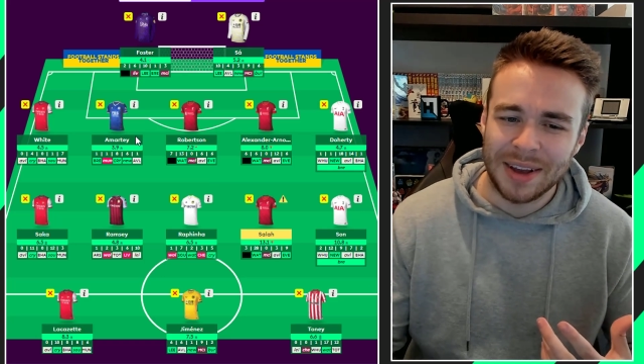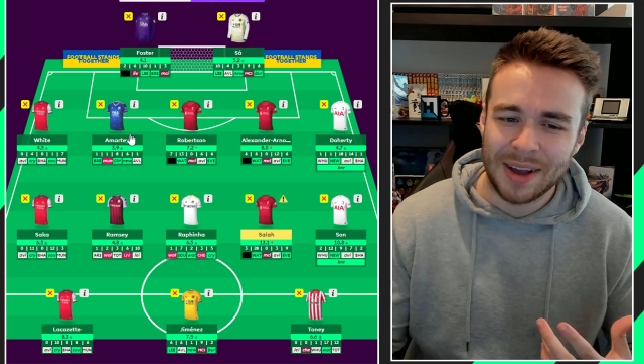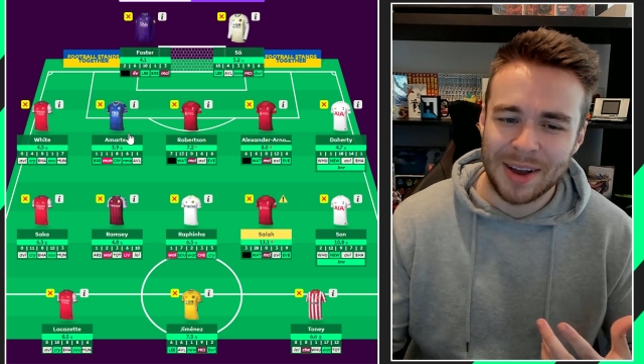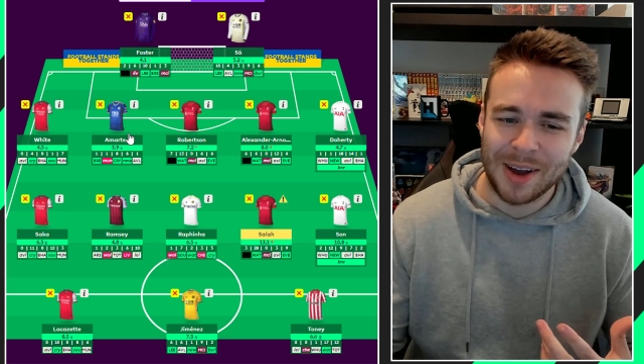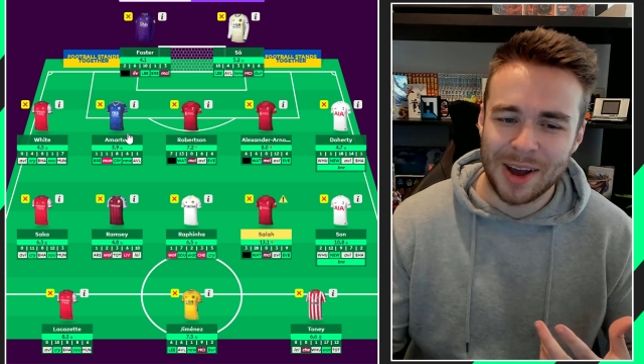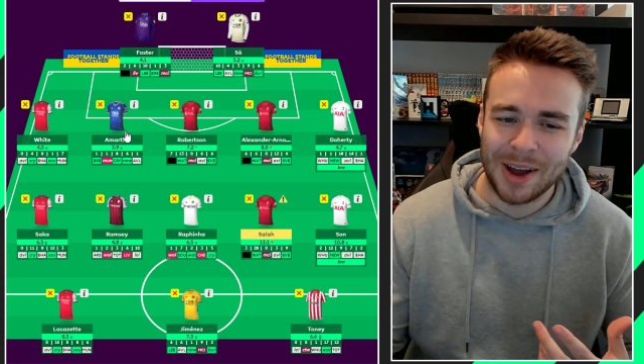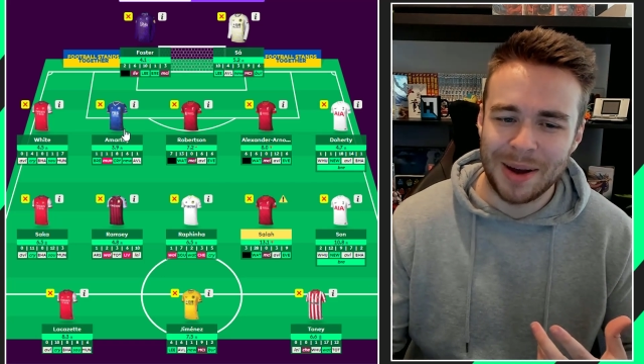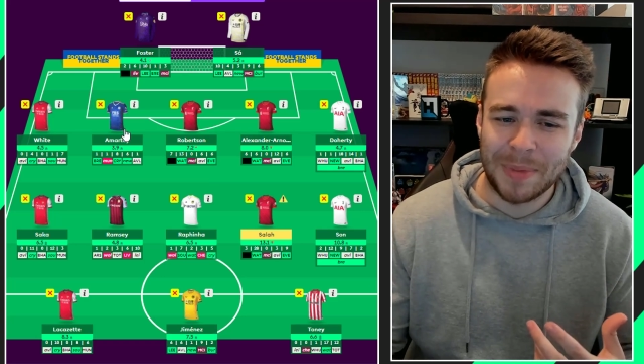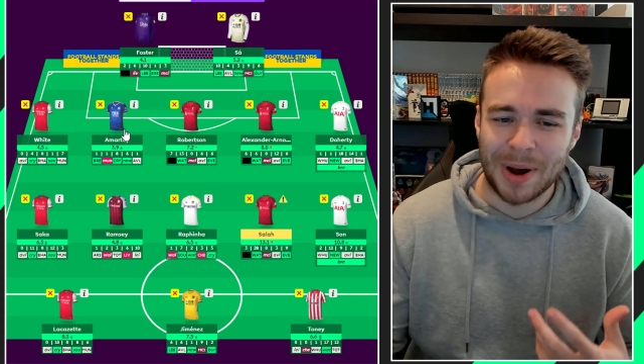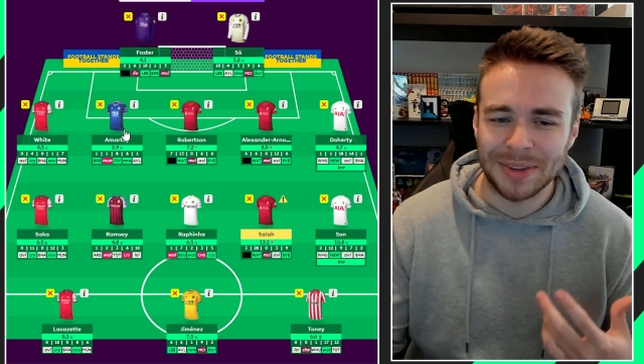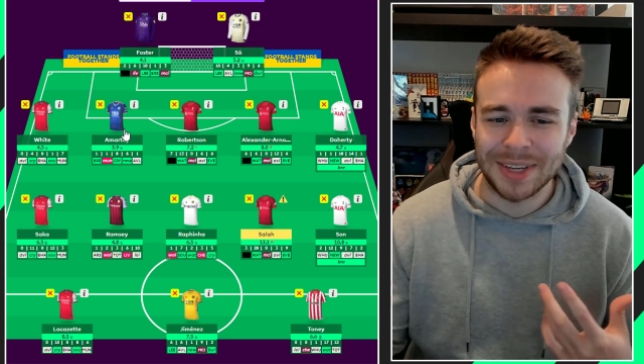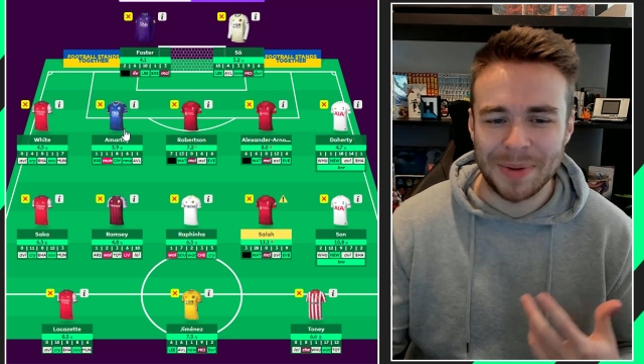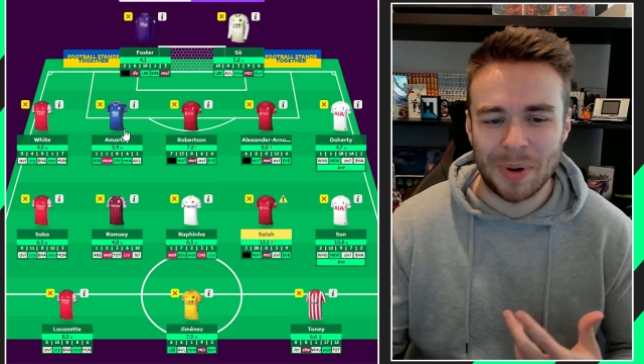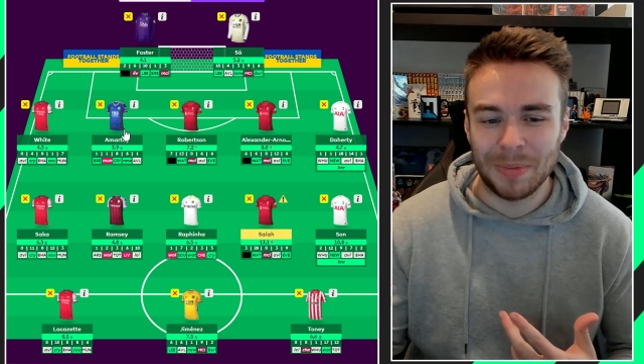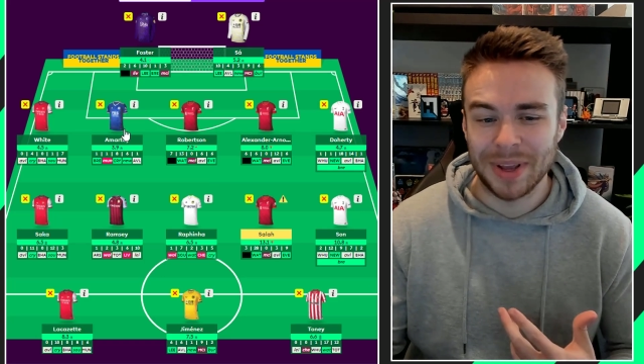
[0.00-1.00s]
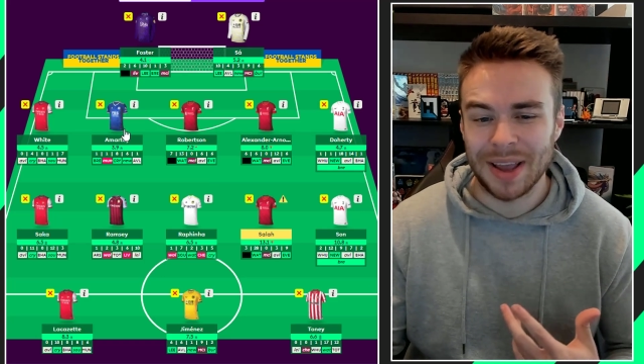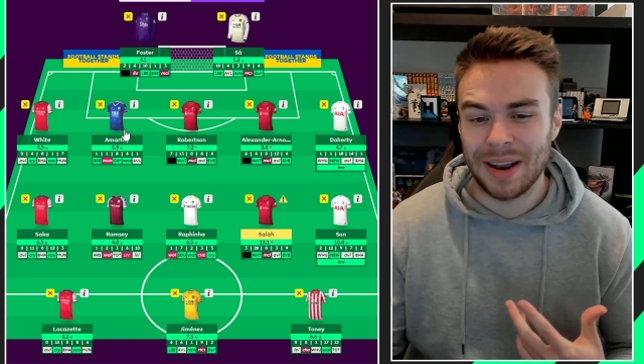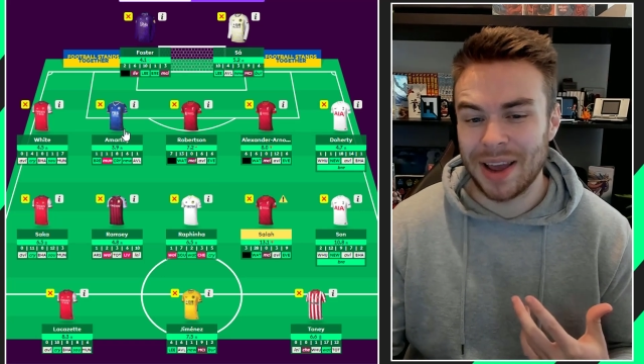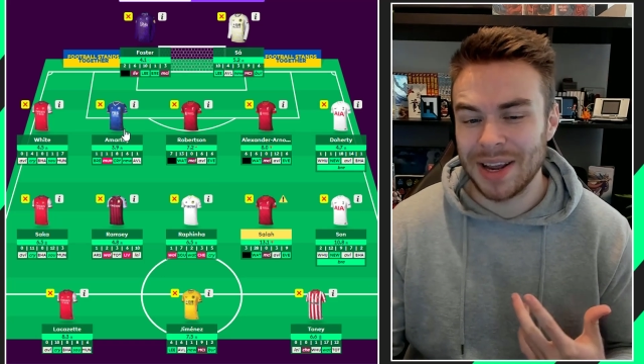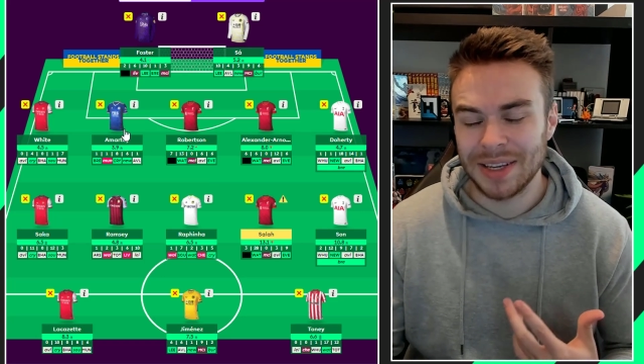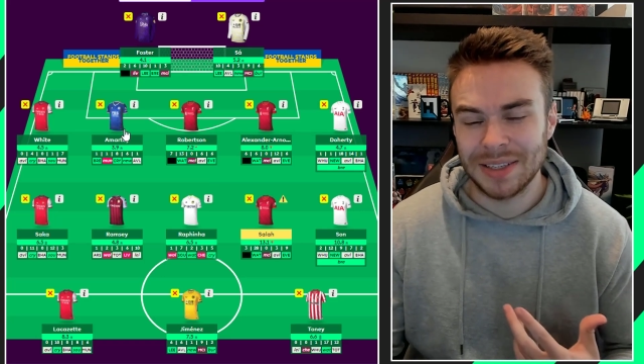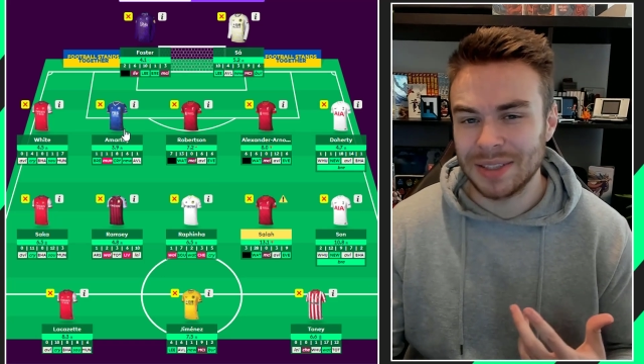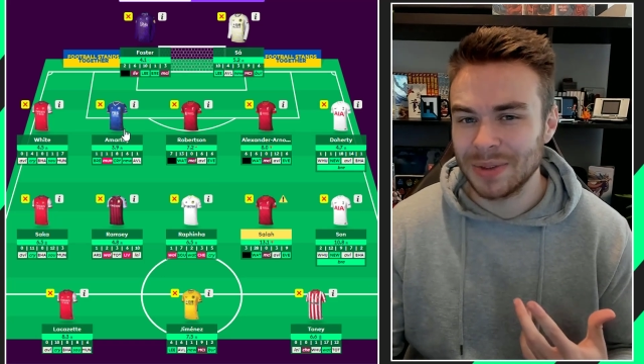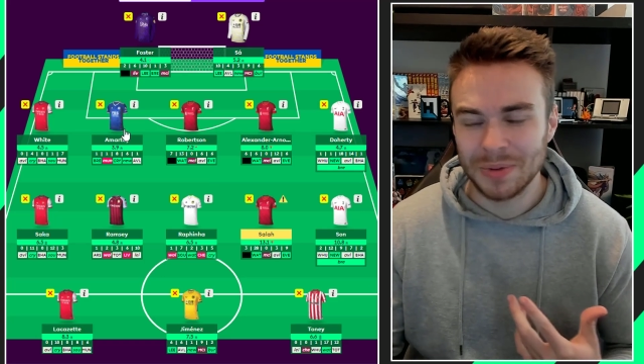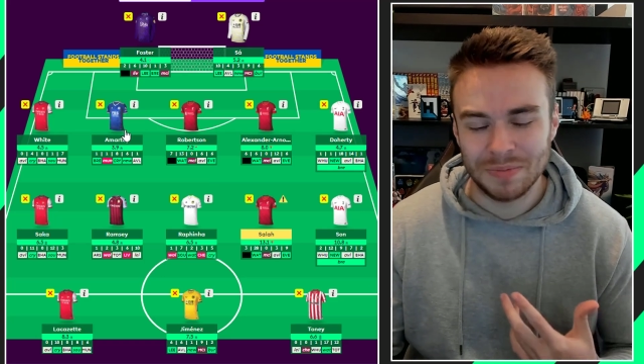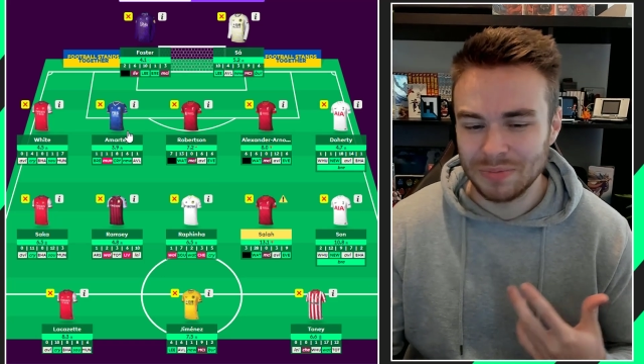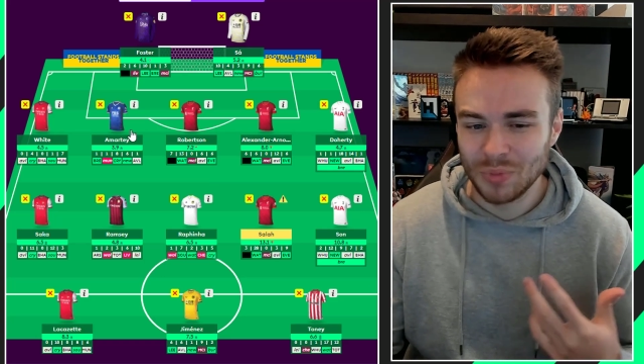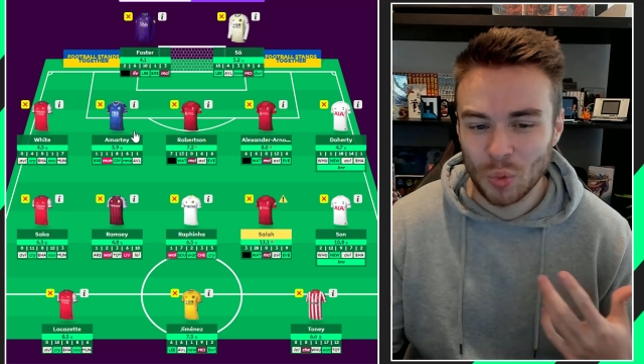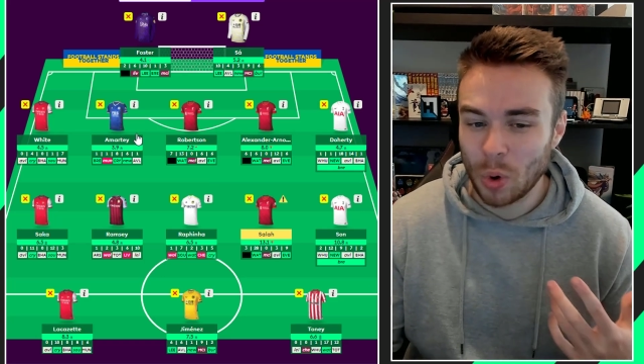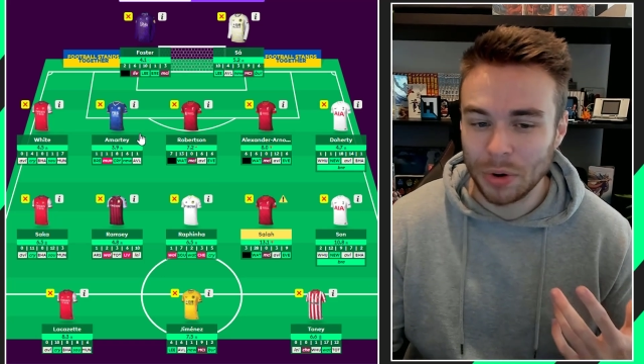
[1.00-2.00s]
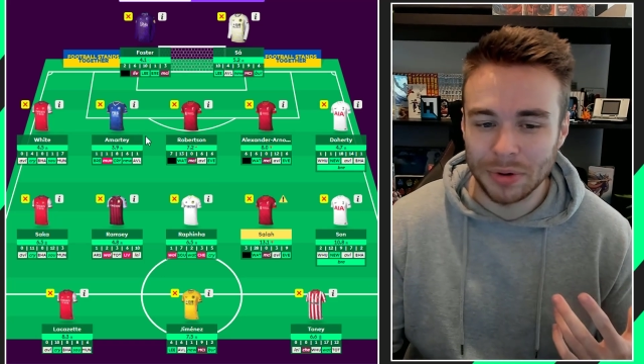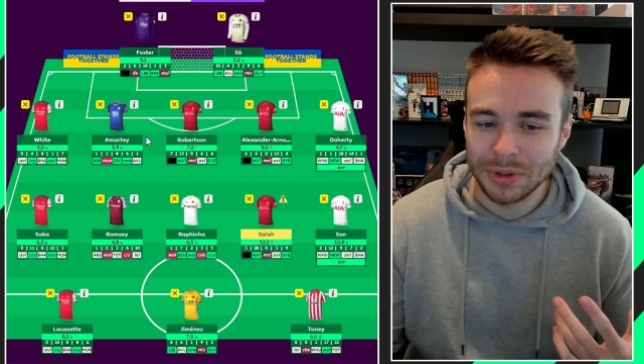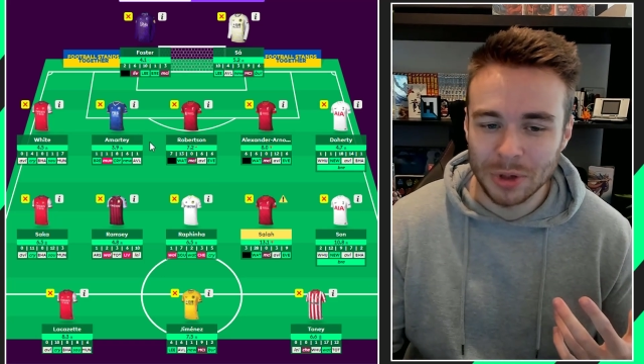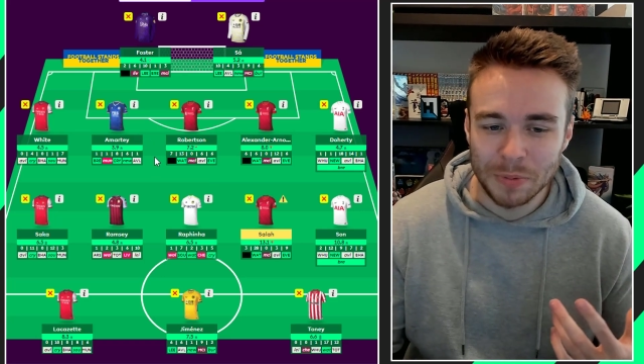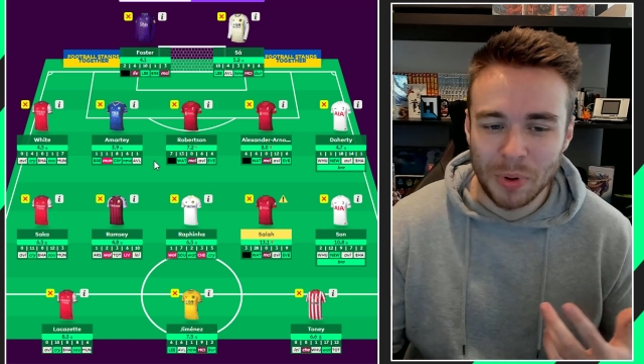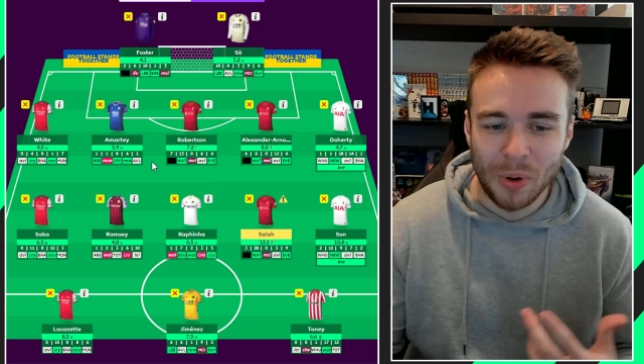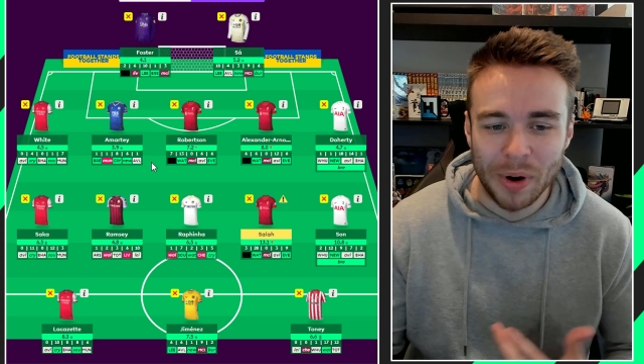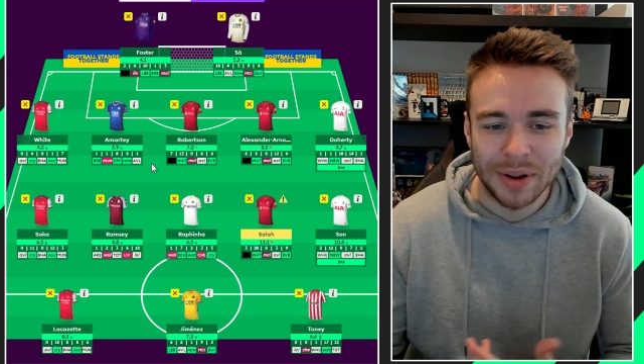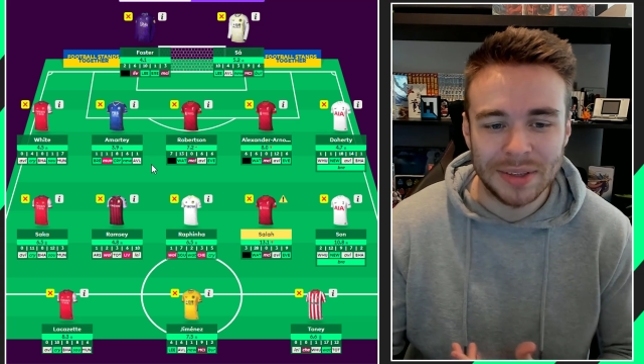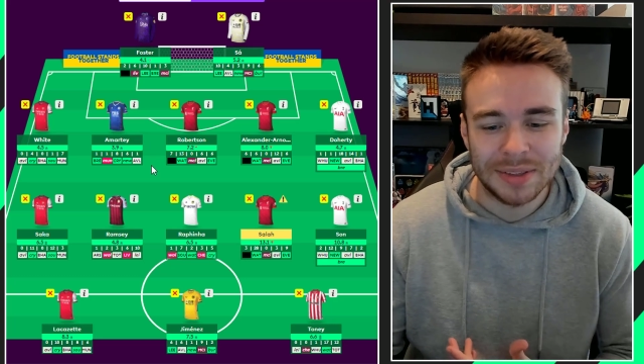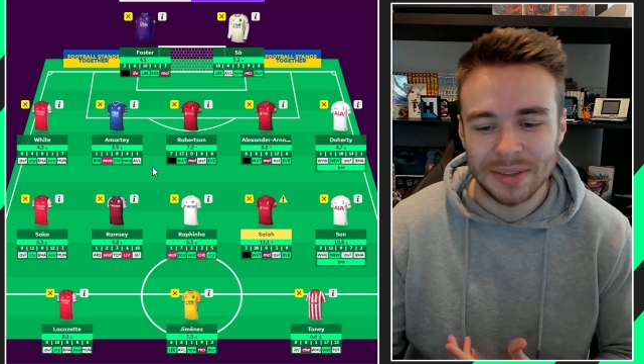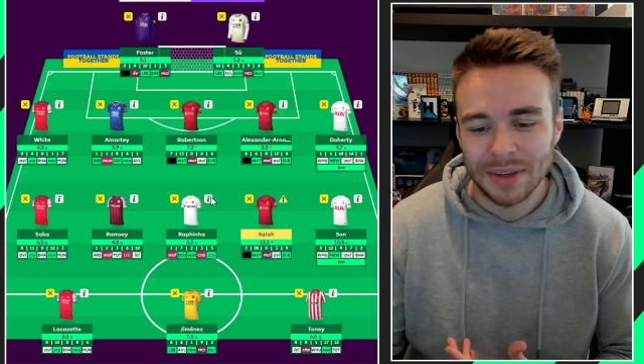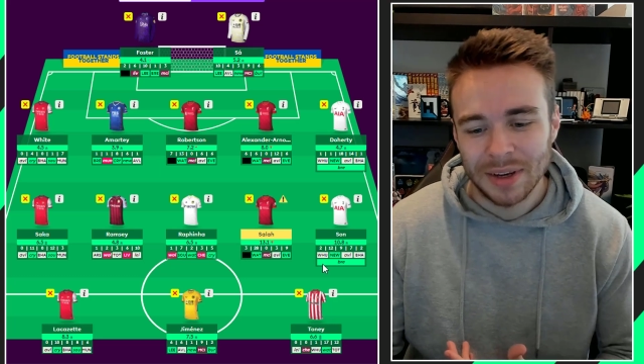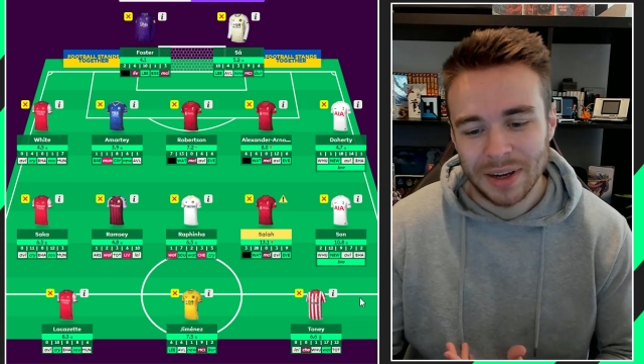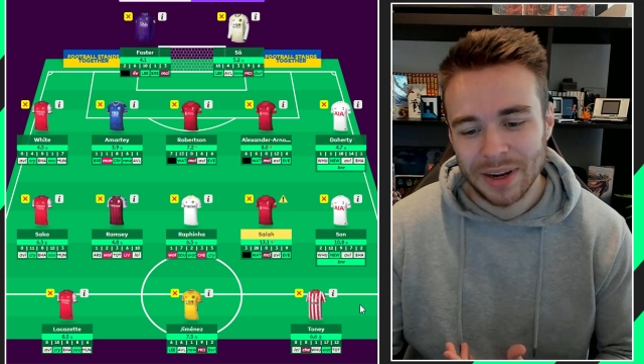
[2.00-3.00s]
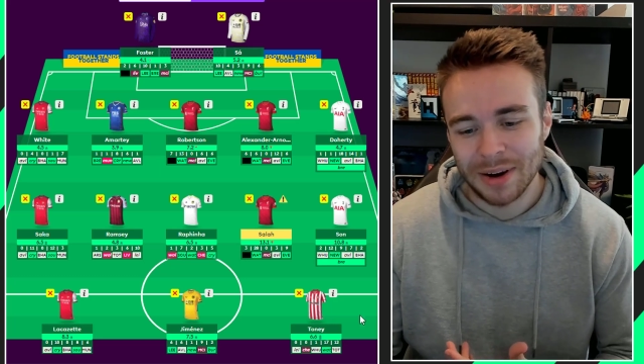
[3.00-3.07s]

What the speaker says: Amate probably get like 1 or 2 points.